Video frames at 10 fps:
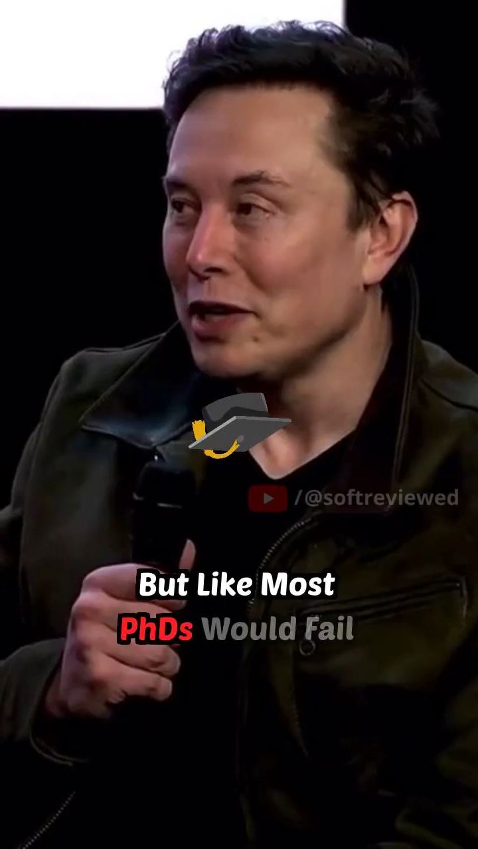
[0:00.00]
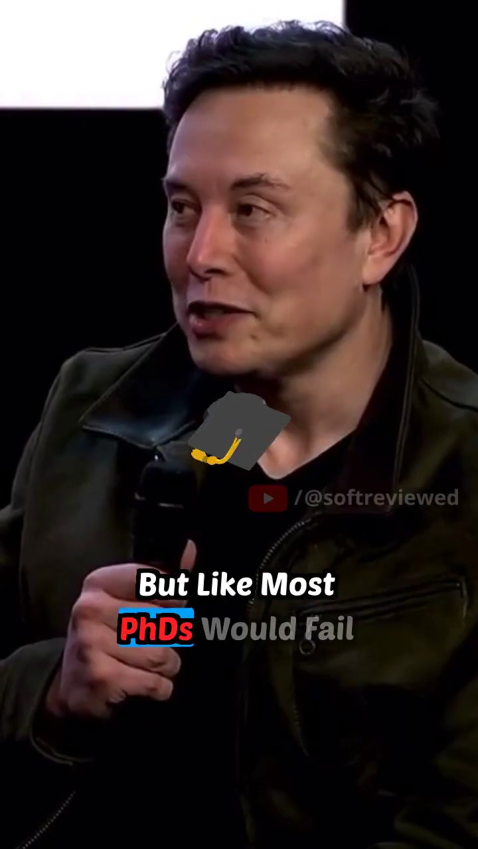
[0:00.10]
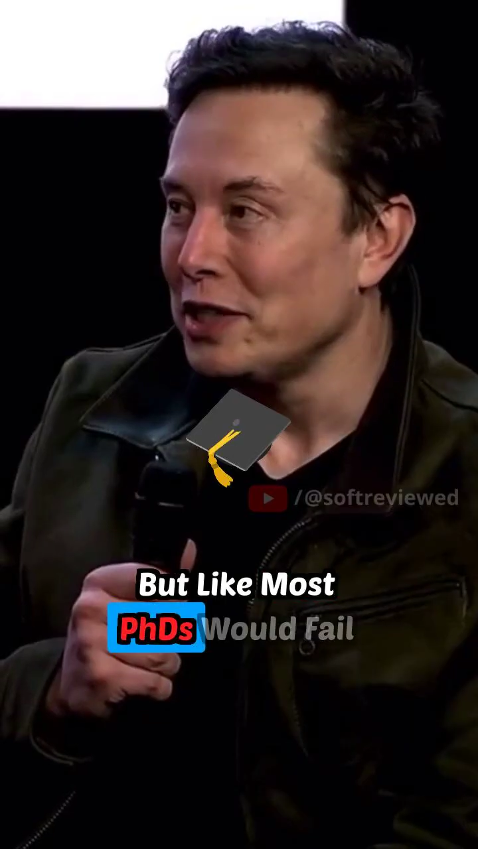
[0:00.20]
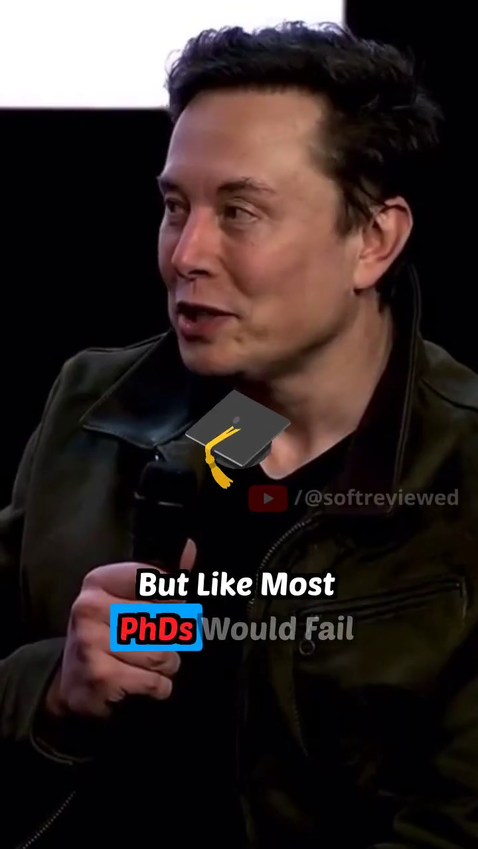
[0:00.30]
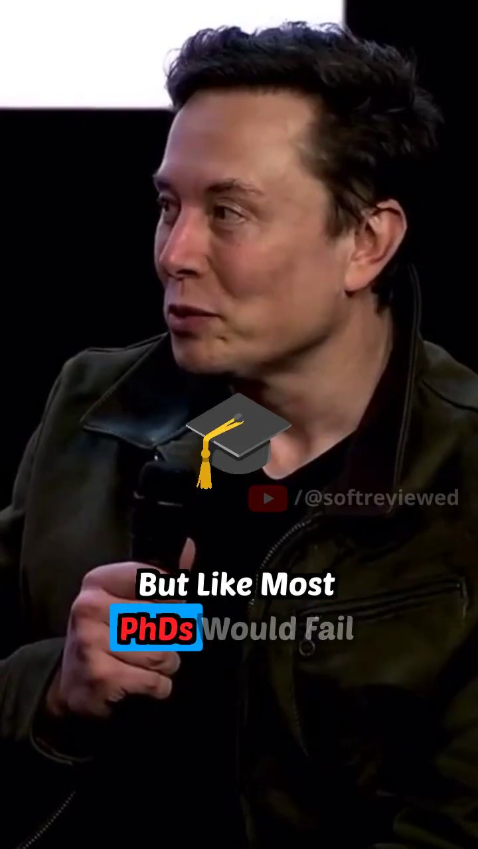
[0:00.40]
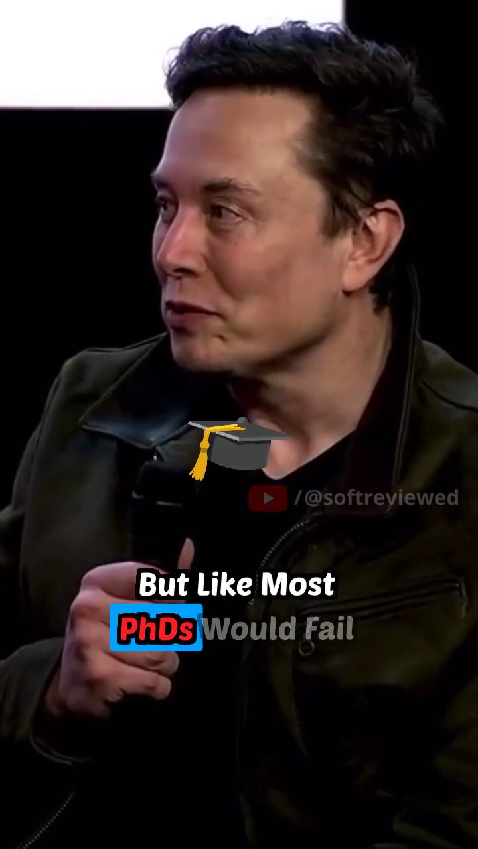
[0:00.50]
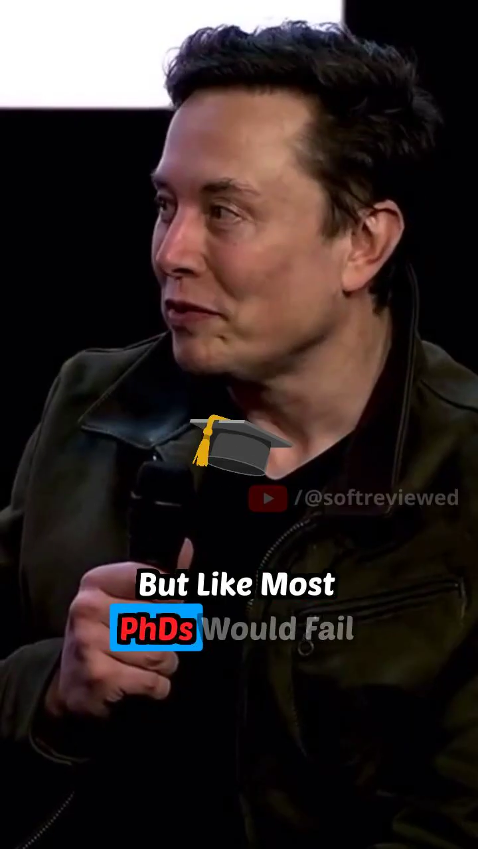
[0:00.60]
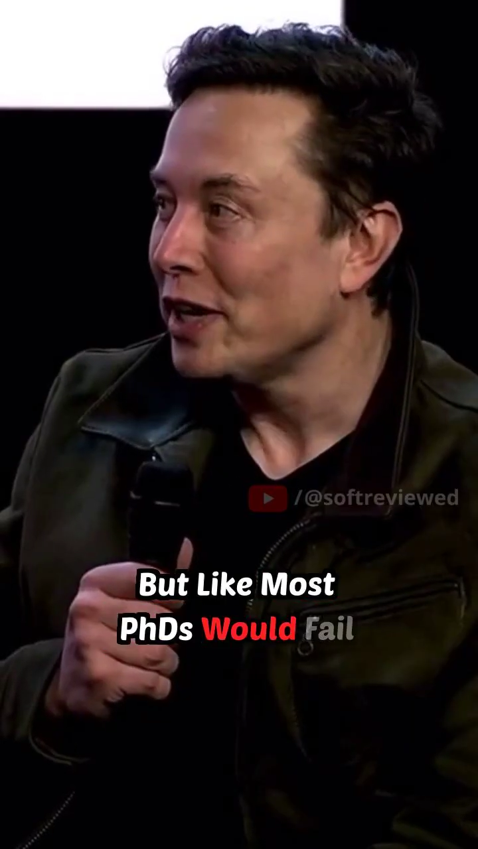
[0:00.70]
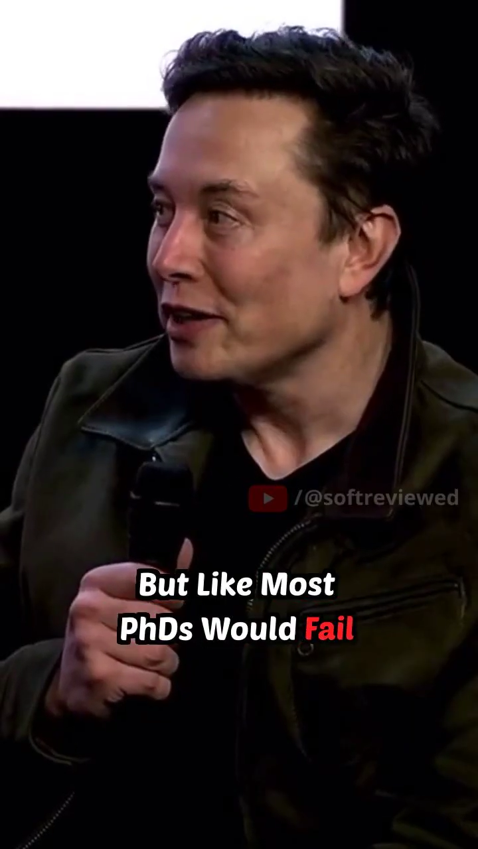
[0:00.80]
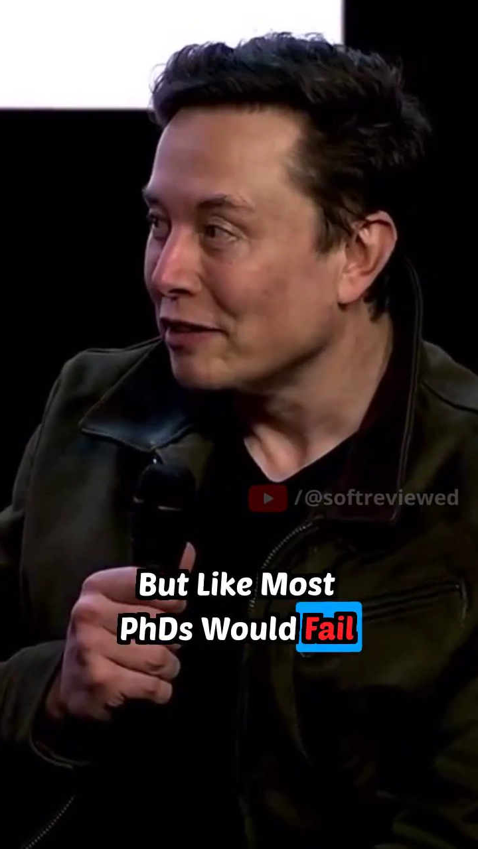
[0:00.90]
PhDs would
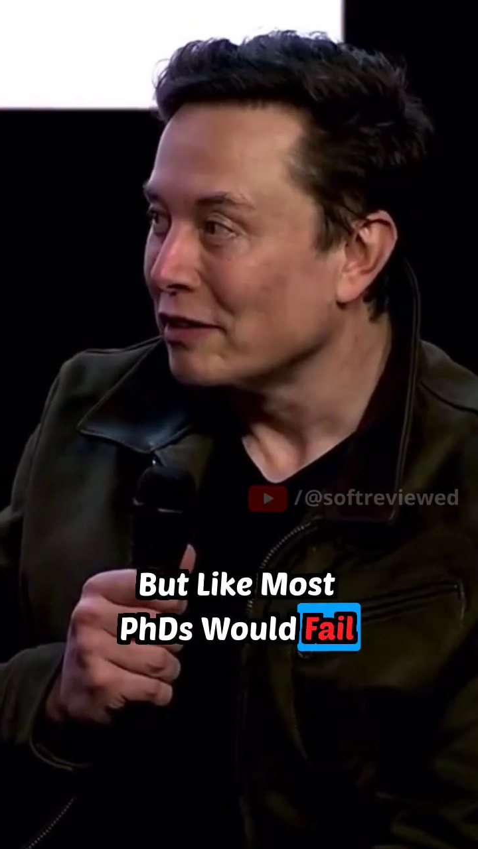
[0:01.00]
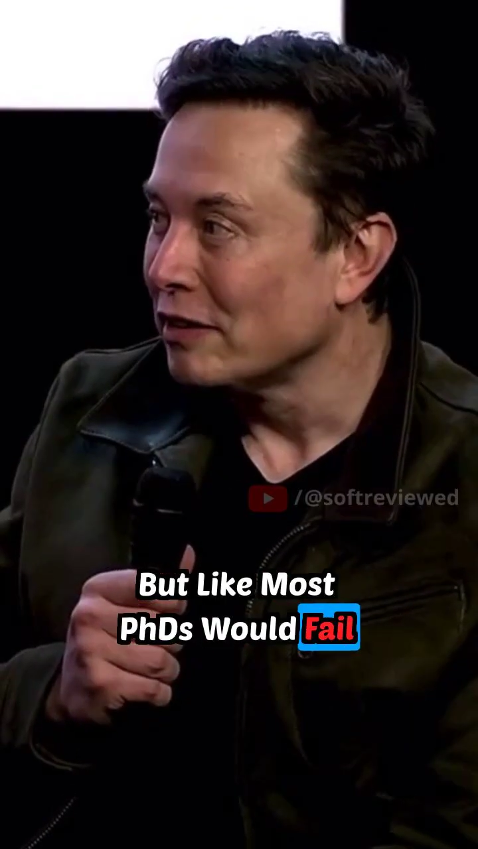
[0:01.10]
fail.